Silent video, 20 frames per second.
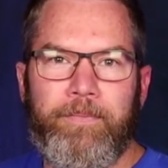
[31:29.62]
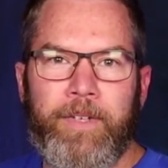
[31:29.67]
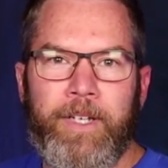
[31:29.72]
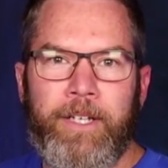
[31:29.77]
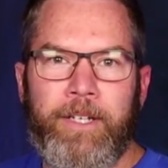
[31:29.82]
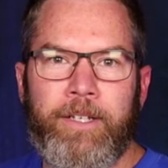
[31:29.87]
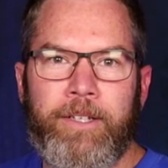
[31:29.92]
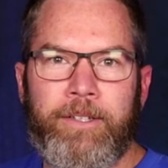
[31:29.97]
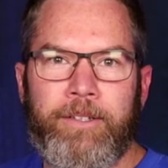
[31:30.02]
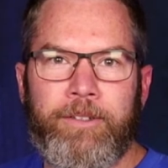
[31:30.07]

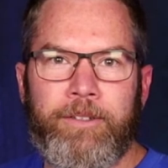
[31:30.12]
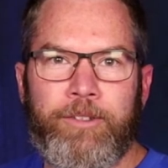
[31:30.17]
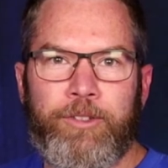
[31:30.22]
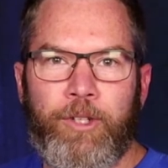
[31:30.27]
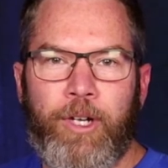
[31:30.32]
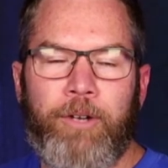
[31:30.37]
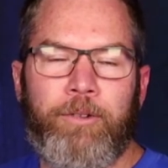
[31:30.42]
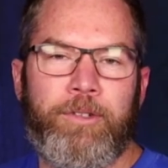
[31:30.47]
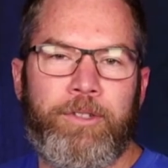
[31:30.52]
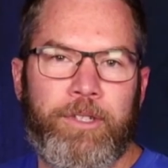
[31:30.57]
And
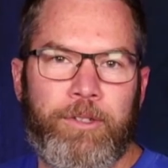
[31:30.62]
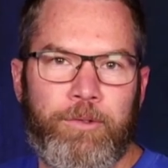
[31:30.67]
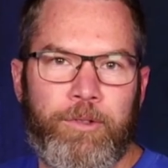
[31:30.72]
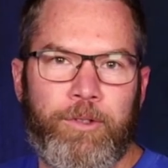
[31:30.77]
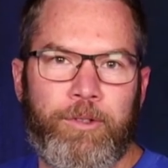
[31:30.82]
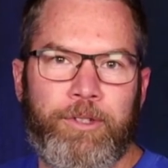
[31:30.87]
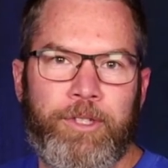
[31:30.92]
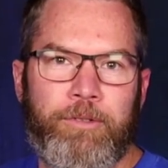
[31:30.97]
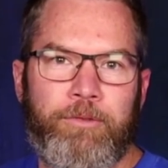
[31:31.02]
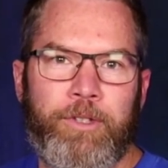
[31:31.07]
so obviously it was a
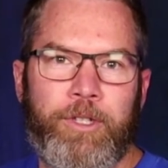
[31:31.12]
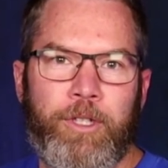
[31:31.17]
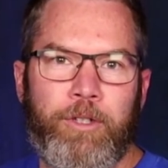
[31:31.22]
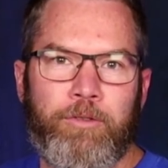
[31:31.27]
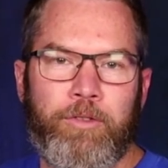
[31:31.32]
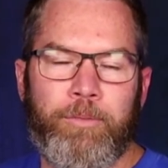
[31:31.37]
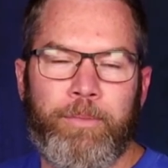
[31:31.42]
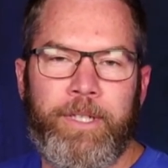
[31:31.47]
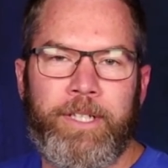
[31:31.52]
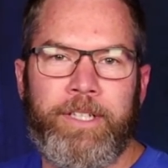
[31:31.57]
little difficult
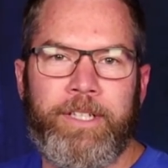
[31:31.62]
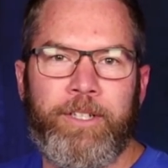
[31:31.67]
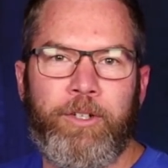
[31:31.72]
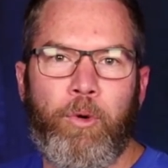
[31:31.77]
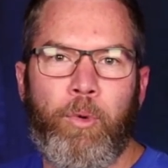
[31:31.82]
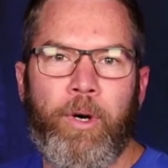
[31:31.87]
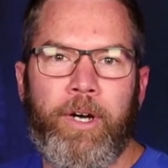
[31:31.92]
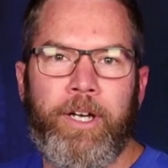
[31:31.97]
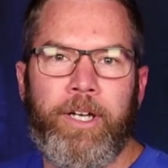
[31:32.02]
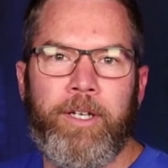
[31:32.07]
for me to get
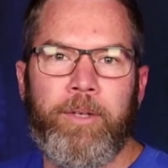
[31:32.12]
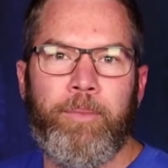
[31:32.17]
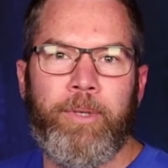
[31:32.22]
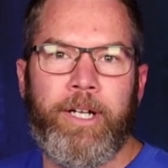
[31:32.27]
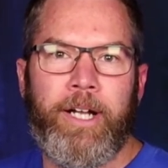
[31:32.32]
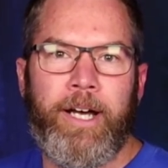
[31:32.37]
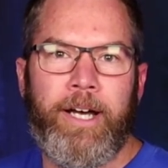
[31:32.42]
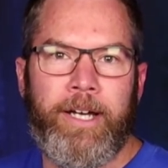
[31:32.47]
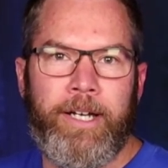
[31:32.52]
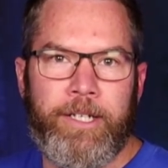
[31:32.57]
away,
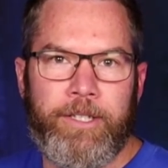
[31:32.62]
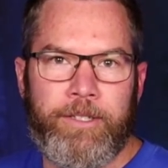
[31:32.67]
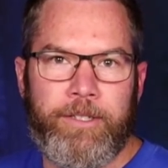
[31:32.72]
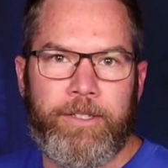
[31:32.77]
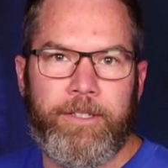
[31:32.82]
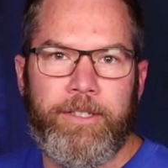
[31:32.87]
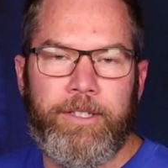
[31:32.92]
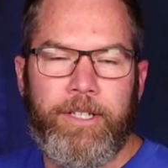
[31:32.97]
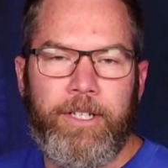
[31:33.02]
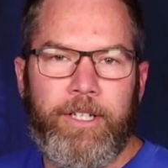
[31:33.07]
but I
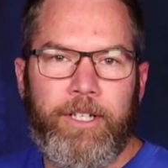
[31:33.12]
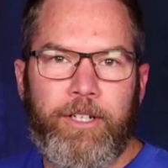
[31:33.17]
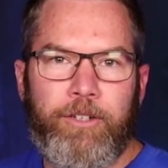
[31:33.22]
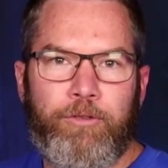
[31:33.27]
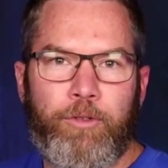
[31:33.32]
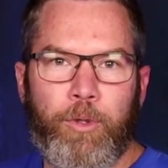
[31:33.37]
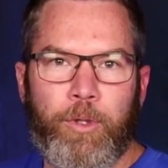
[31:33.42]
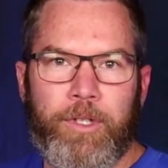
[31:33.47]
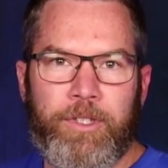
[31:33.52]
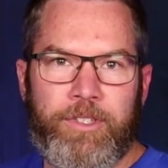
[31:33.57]
asked
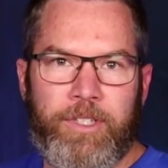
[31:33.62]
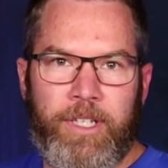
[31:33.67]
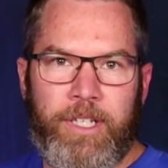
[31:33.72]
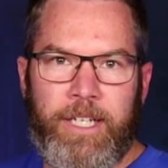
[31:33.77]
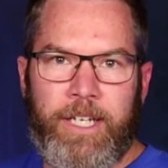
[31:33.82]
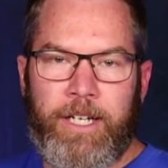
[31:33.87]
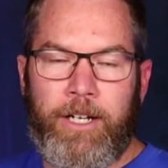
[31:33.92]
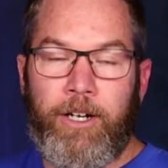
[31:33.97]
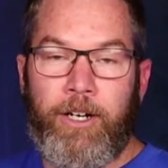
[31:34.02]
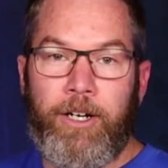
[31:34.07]
for a
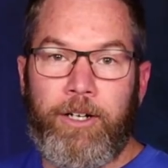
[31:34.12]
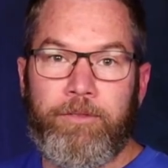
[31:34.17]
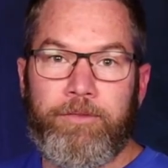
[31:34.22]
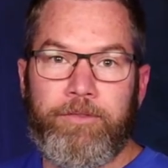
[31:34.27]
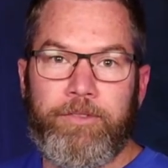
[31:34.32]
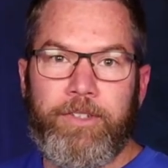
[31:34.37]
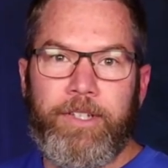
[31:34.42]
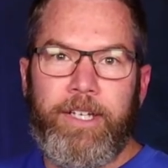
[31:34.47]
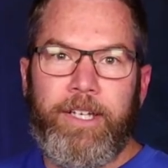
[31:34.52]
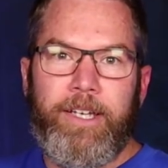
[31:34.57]
Sunday off.
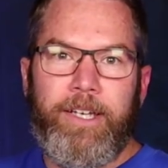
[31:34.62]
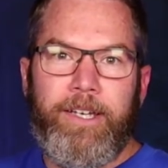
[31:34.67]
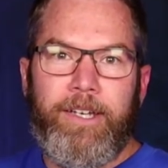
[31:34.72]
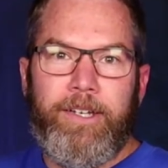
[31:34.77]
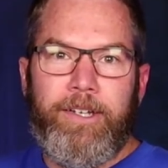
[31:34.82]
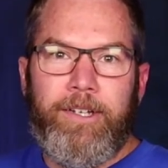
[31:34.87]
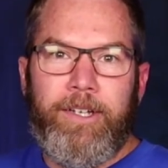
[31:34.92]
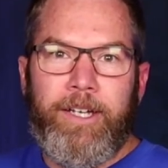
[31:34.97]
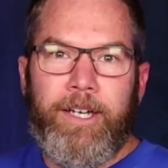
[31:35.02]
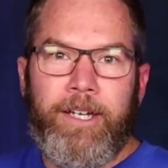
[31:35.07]

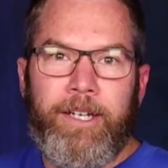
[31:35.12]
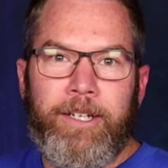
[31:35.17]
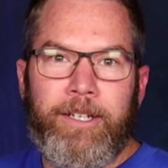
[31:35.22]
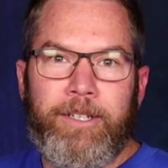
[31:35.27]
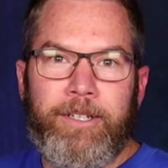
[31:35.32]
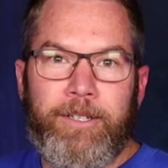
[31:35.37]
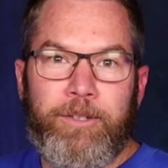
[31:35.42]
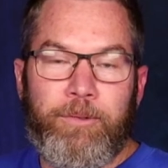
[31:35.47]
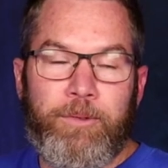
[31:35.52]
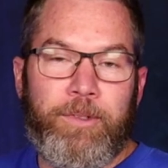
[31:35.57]

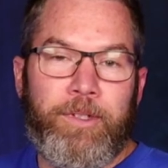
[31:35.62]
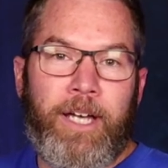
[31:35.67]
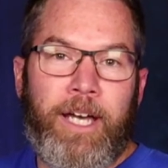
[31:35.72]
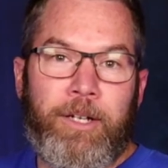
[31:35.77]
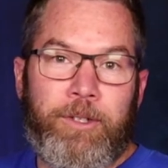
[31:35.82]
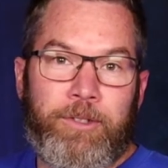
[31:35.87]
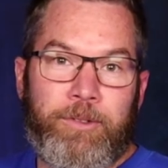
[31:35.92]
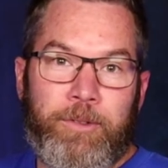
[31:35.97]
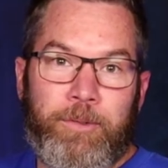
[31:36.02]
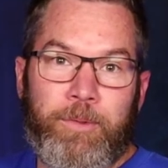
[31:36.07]
And it
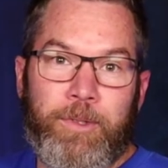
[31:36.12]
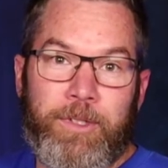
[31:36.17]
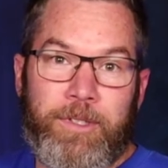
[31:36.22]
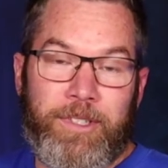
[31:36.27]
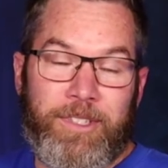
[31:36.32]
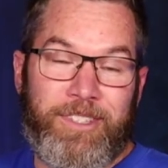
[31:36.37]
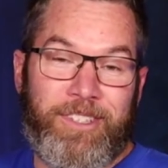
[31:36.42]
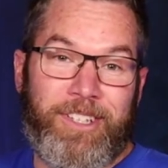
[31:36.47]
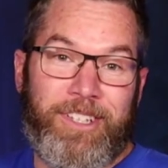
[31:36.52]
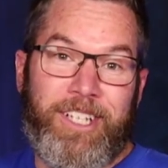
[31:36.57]
actually was
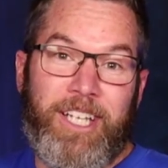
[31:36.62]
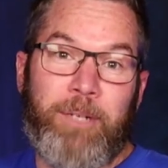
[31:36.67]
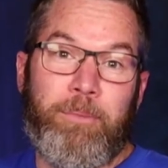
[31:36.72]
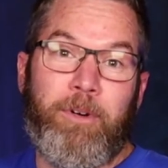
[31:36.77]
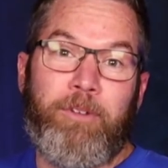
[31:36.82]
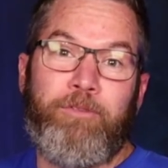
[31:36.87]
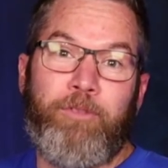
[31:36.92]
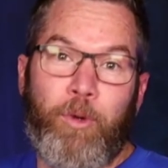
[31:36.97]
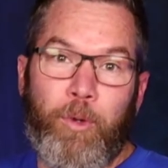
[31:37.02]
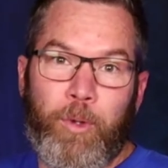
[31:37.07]
the Sunday
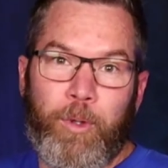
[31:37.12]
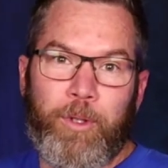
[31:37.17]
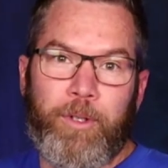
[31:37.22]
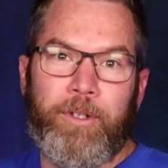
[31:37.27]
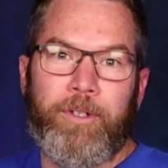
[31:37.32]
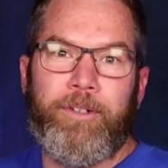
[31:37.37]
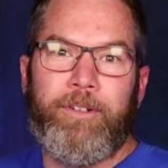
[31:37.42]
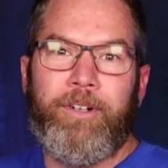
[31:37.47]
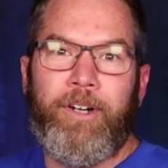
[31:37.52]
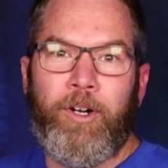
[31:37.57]

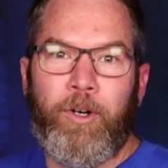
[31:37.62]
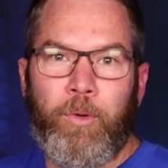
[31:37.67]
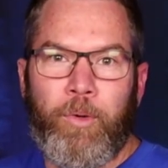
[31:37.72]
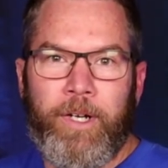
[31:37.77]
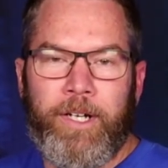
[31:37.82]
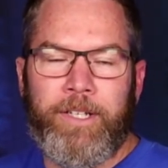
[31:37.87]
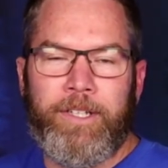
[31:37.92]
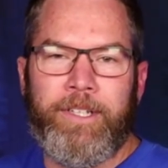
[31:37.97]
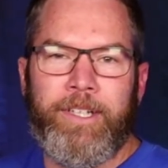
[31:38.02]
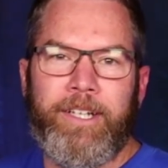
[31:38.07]
before our
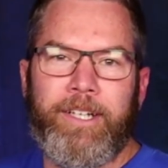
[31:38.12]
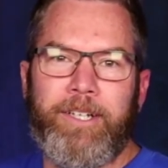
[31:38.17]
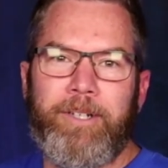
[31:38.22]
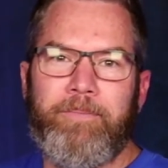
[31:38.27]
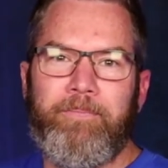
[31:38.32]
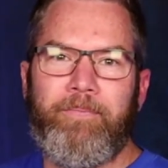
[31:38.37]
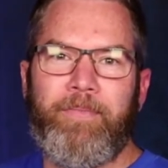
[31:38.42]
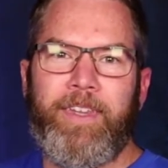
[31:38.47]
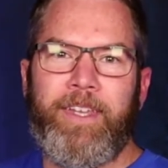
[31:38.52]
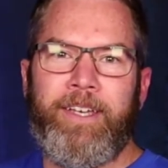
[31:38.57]
wedding day.
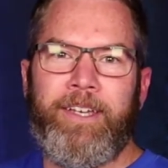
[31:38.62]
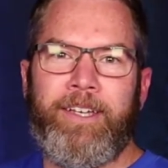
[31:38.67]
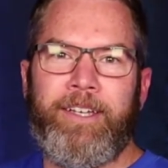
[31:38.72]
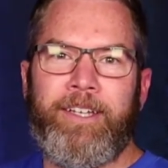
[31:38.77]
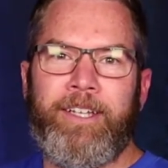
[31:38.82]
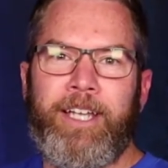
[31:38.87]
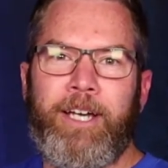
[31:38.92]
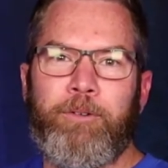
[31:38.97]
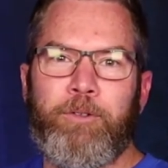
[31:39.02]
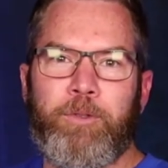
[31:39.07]

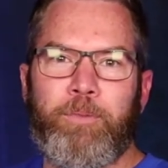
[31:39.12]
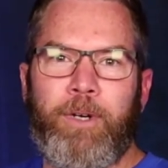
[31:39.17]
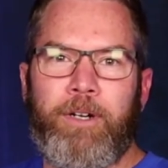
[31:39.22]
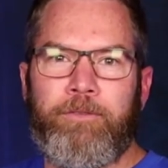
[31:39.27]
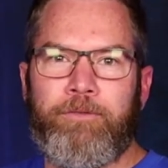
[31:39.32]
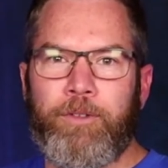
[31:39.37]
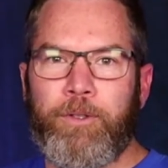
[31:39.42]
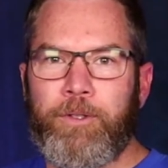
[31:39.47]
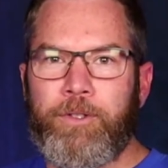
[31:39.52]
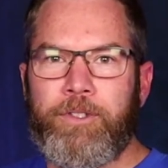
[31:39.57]
And that was my
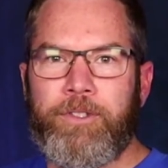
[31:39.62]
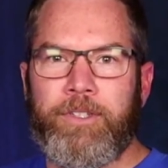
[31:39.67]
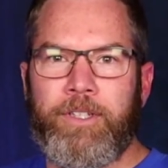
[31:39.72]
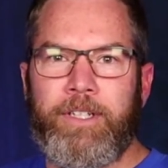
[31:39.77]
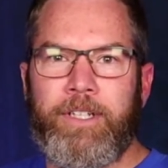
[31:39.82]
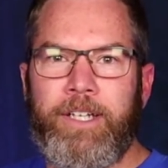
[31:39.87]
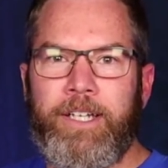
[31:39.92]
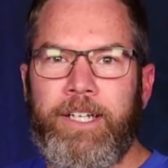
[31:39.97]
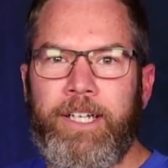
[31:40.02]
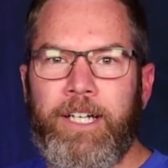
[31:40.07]
first
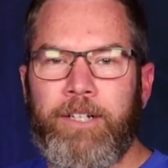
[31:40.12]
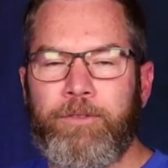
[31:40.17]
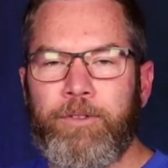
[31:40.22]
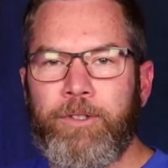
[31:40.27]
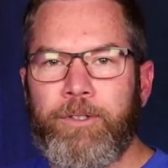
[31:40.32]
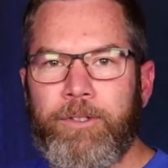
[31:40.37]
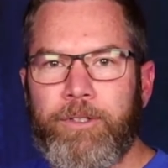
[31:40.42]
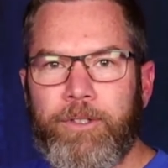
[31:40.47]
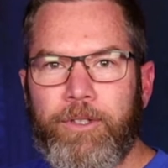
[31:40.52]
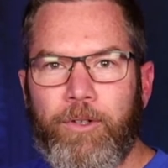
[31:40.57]
Sunday
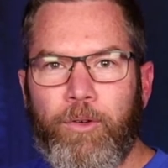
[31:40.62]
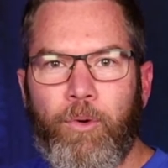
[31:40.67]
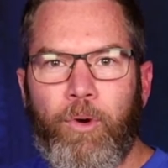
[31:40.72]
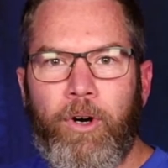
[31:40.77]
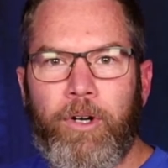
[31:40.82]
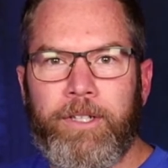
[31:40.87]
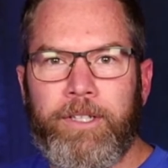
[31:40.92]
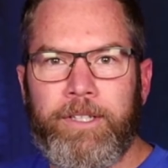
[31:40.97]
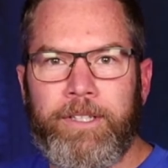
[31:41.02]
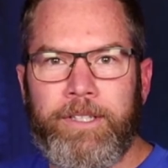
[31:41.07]
ever
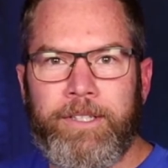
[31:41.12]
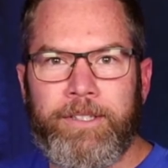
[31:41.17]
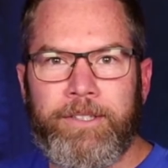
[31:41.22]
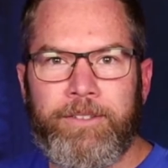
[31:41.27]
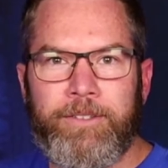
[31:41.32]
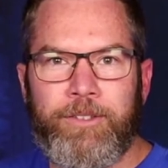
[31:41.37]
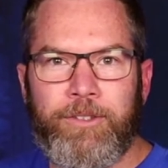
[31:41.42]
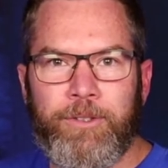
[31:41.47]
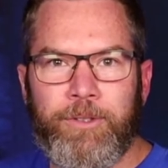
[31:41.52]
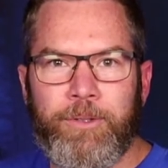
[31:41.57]
walking
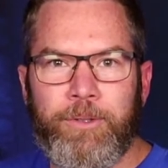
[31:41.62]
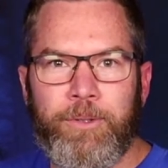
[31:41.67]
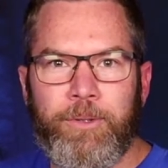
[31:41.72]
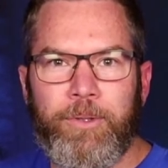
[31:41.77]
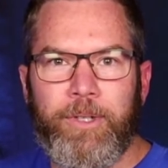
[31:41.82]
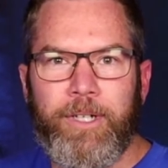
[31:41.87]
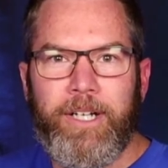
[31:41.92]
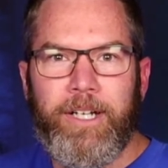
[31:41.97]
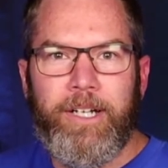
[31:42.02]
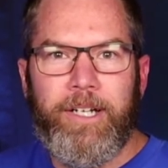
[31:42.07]
into
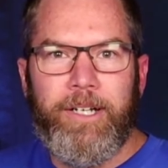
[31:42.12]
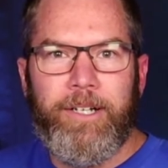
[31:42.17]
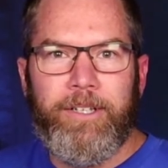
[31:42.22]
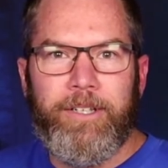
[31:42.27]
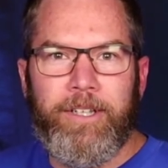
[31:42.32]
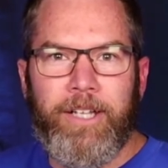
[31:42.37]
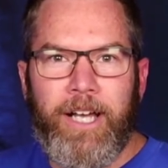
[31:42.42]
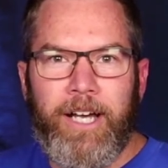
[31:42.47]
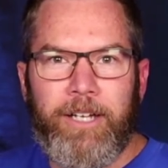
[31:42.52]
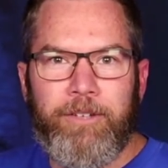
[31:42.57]

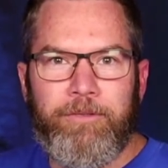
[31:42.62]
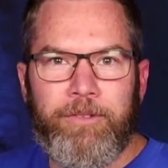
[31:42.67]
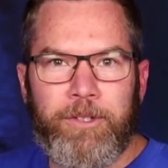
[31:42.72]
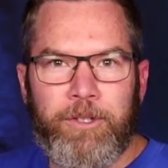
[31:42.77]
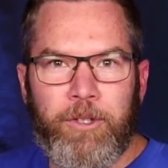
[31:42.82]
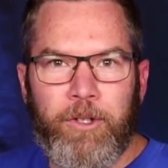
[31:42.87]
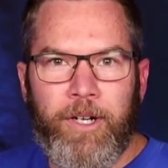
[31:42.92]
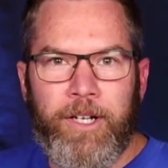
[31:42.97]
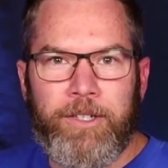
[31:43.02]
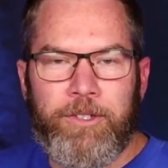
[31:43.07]
Life
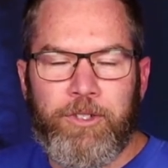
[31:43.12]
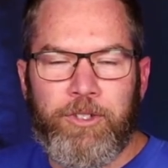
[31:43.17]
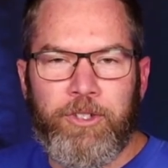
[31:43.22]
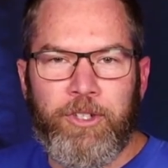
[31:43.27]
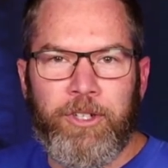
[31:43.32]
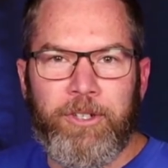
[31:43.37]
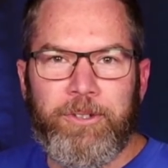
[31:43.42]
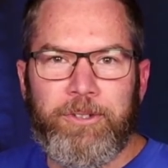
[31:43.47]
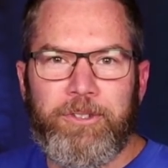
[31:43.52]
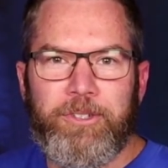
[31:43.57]
in Christ
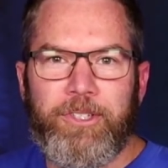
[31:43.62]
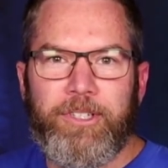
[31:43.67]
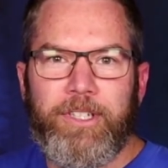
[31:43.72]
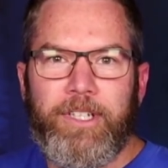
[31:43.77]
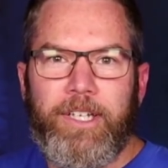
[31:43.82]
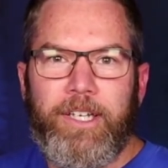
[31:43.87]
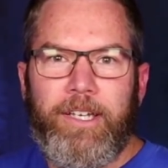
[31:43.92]
Church.